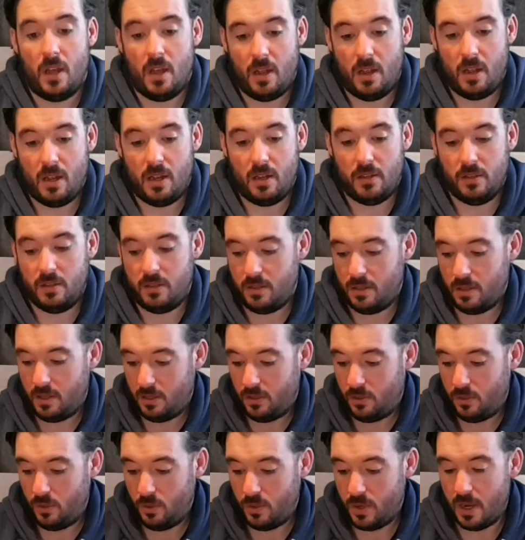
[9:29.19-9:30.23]
And I
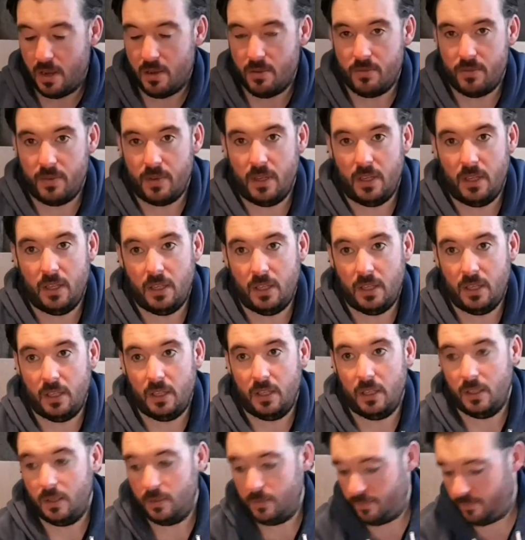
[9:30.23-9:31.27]
do have
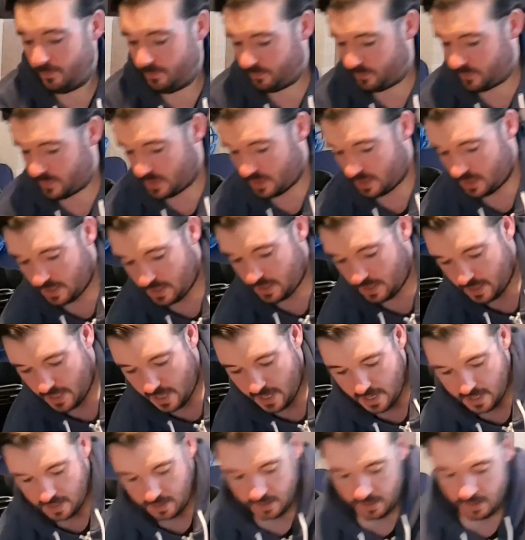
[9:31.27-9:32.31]
a
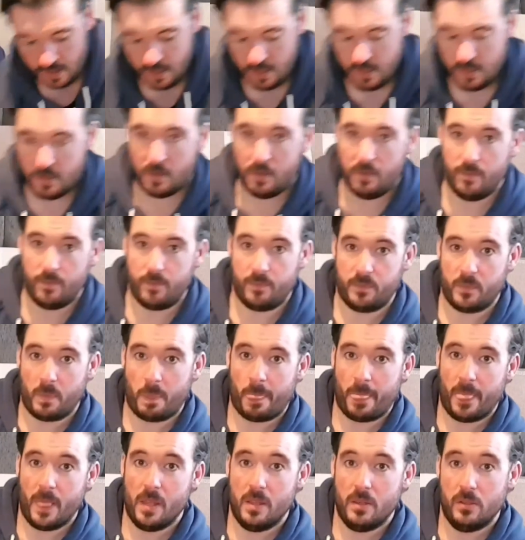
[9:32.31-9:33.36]
test here,
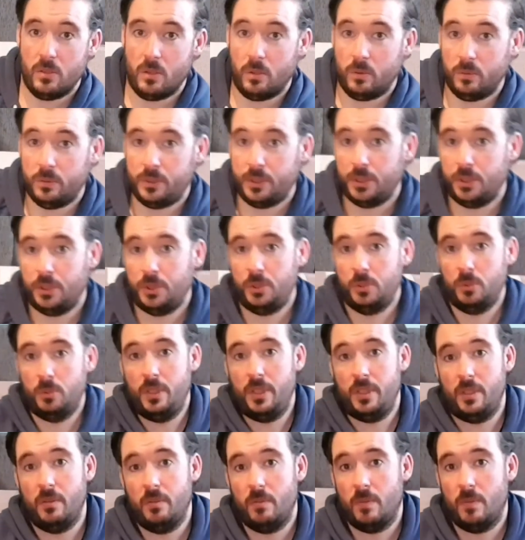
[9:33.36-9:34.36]
so I'll just show you.